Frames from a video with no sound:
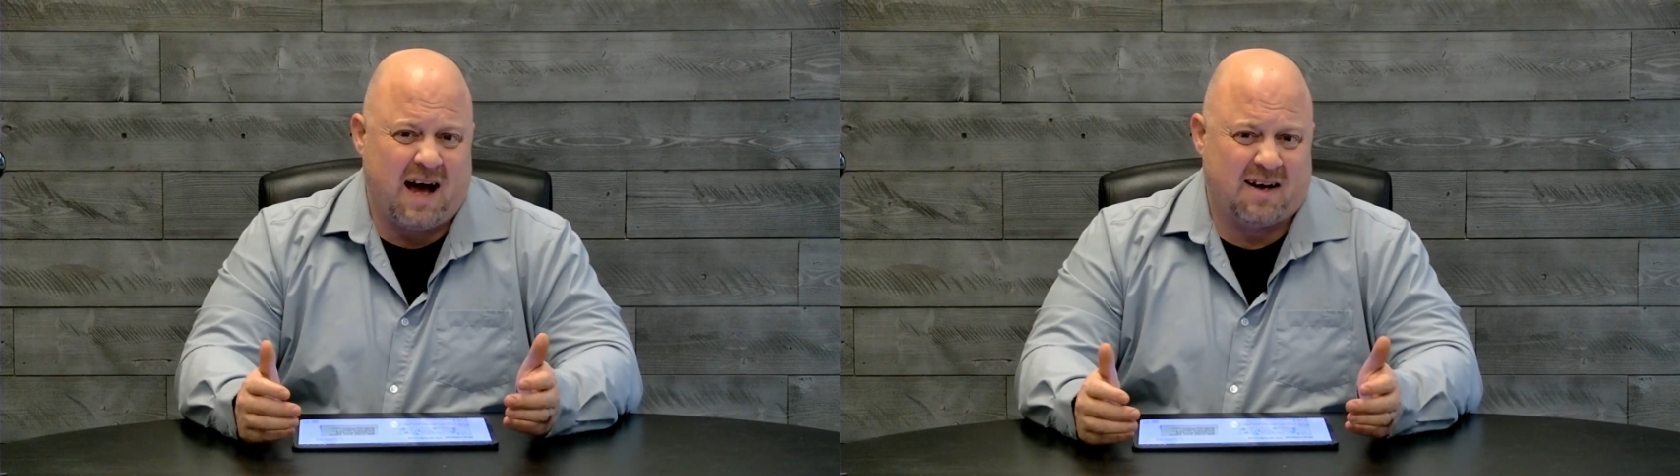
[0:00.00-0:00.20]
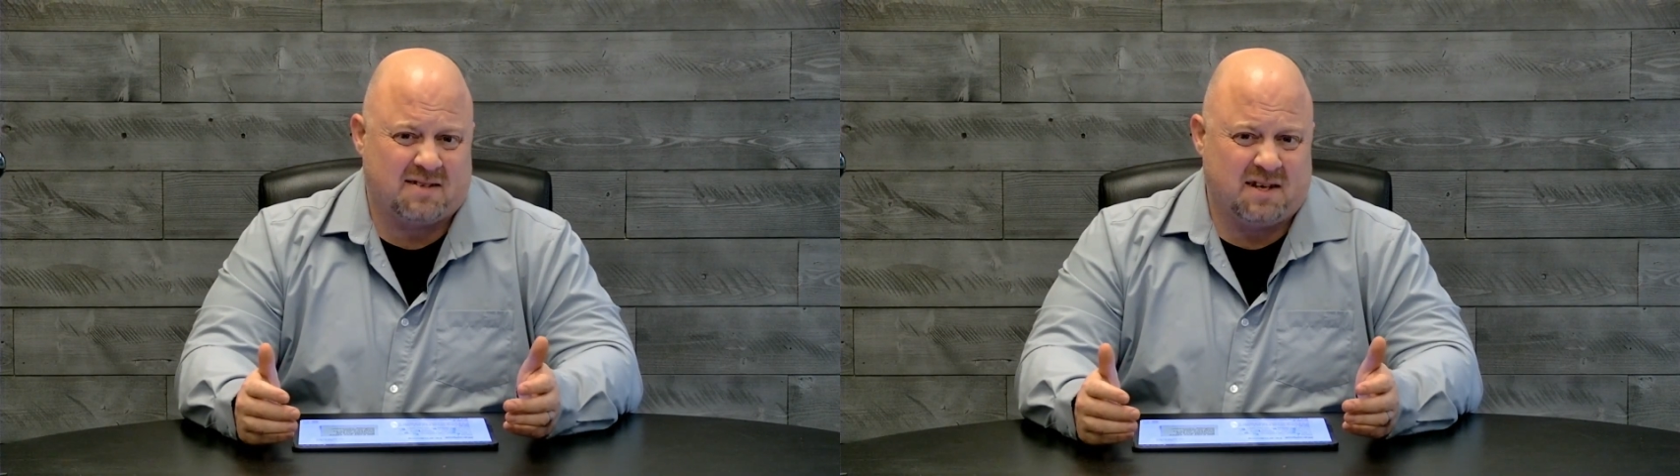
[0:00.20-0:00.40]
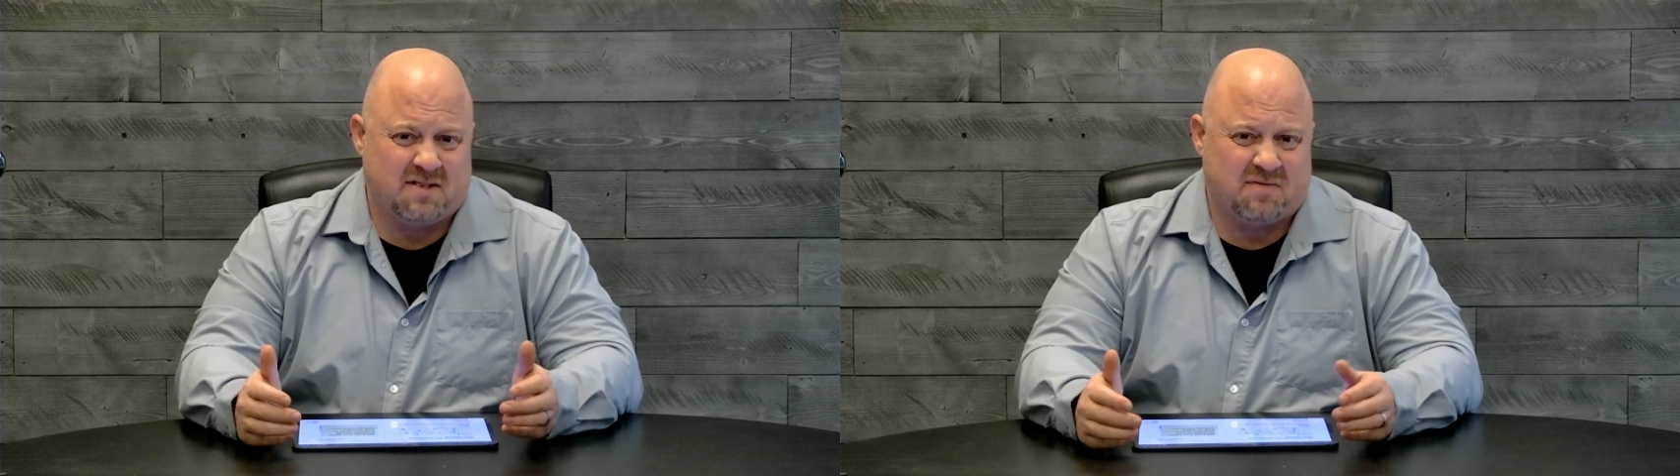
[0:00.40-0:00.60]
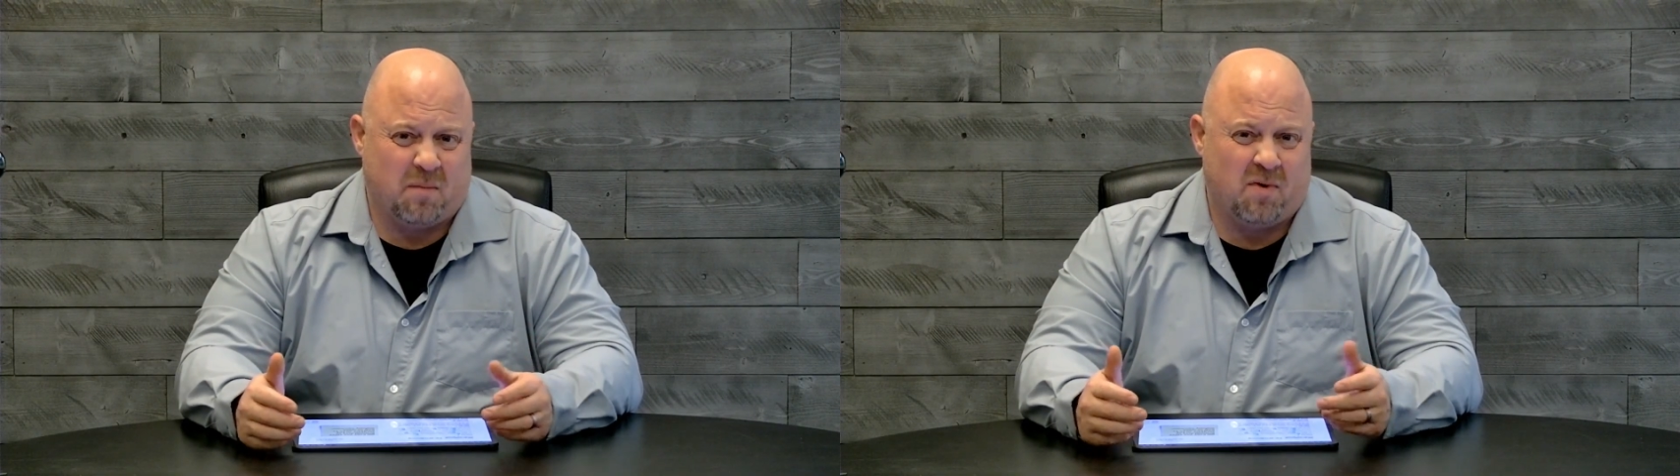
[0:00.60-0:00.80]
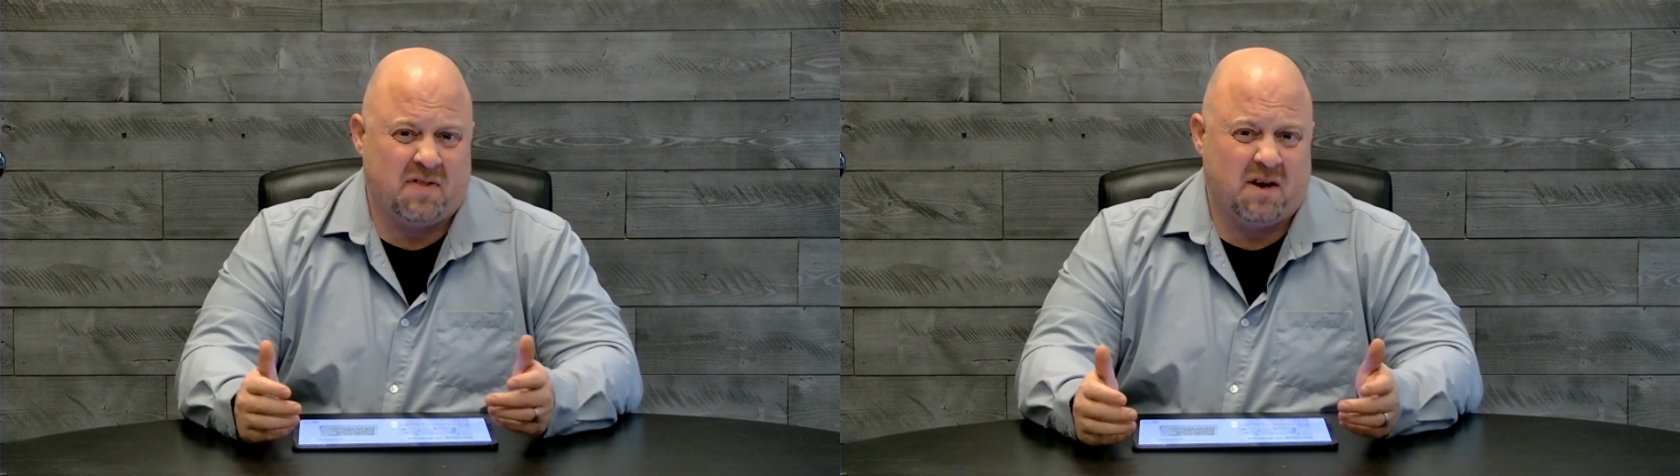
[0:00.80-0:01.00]
access
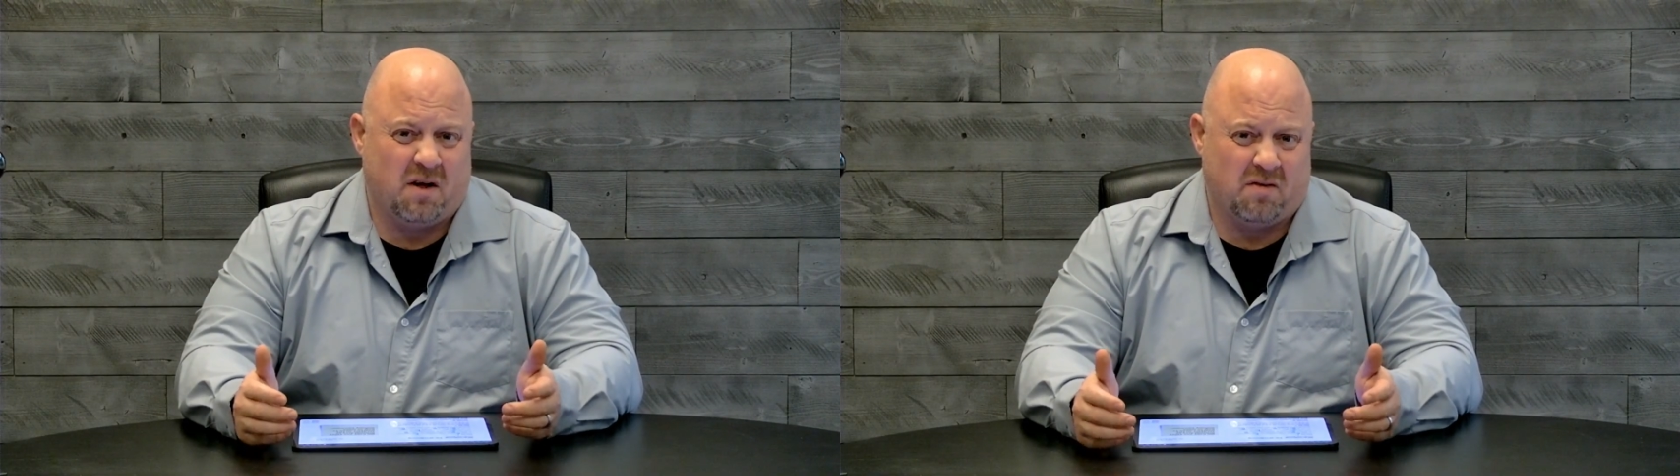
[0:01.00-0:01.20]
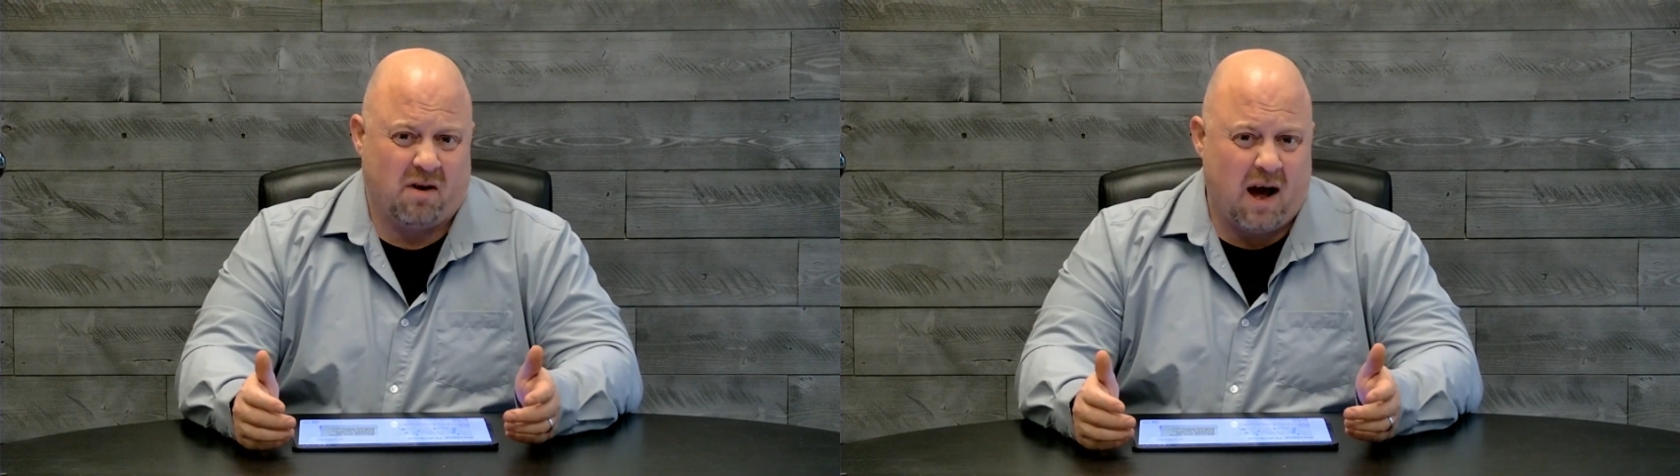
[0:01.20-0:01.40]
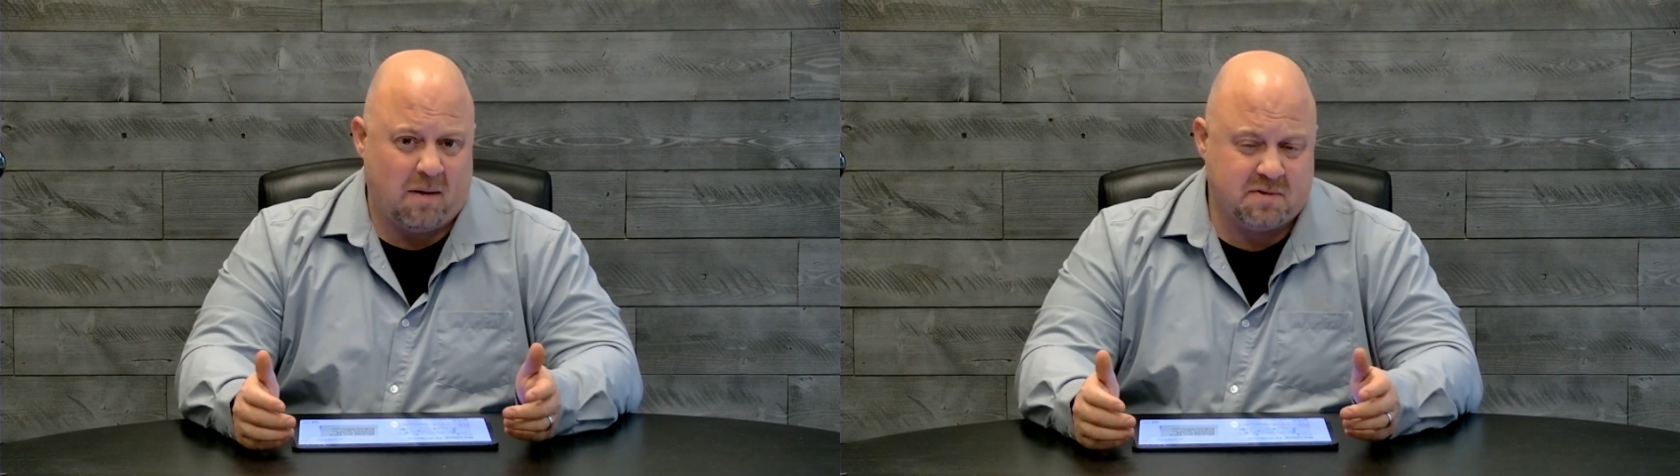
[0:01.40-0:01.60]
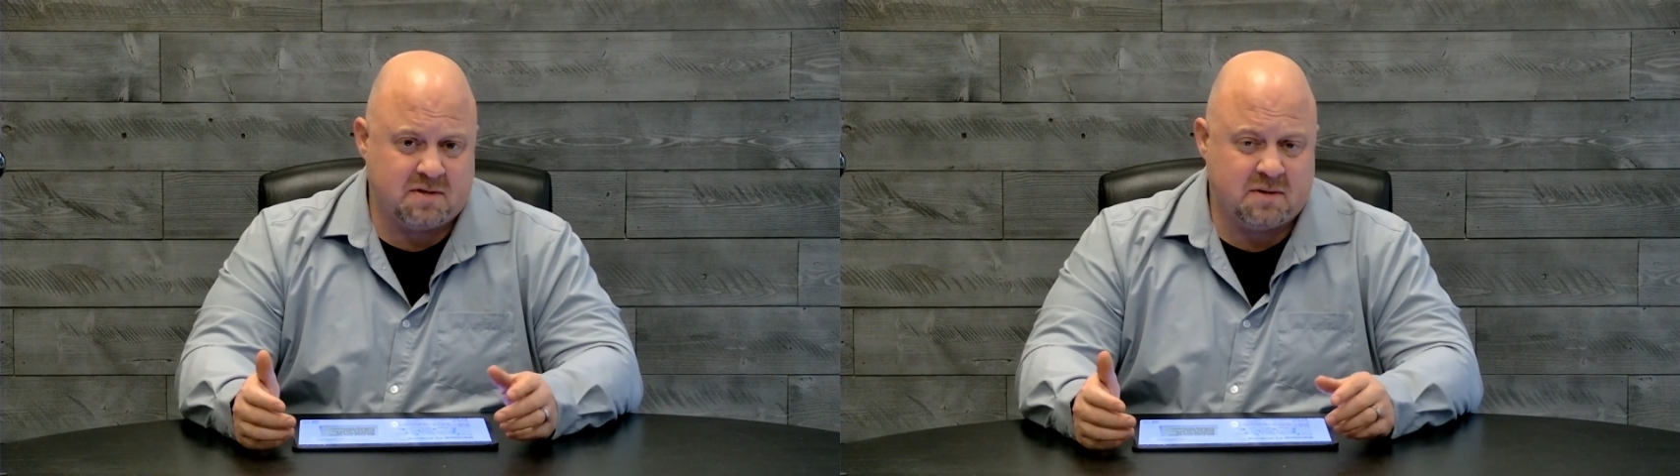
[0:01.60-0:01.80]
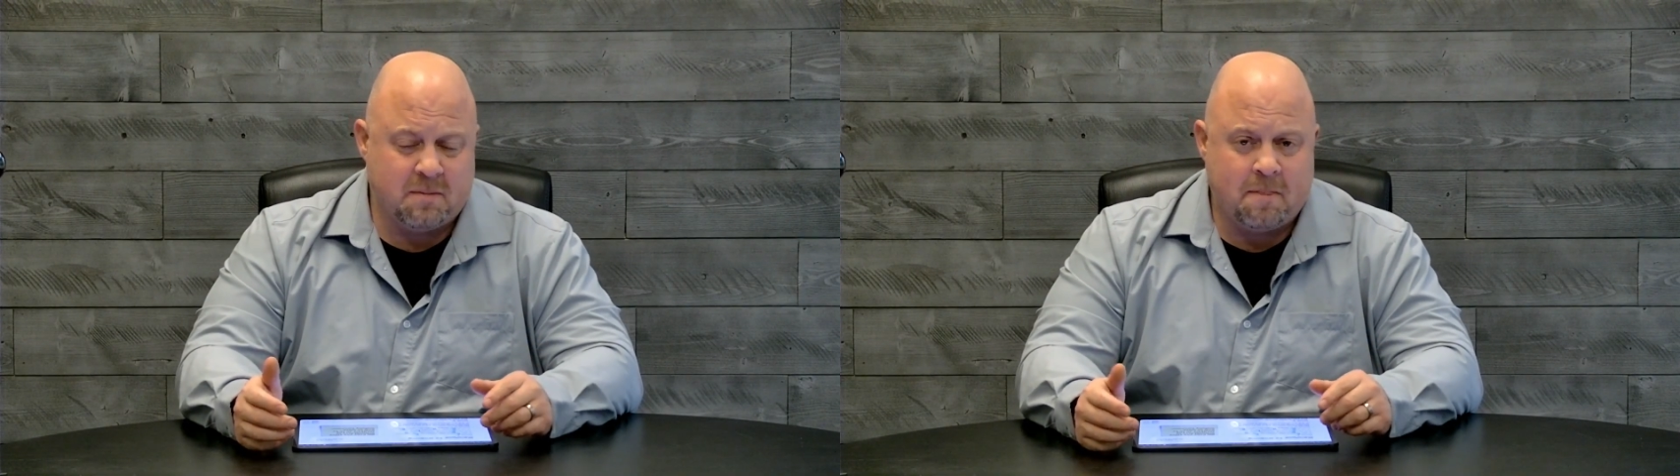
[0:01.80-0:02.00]
from within other apps.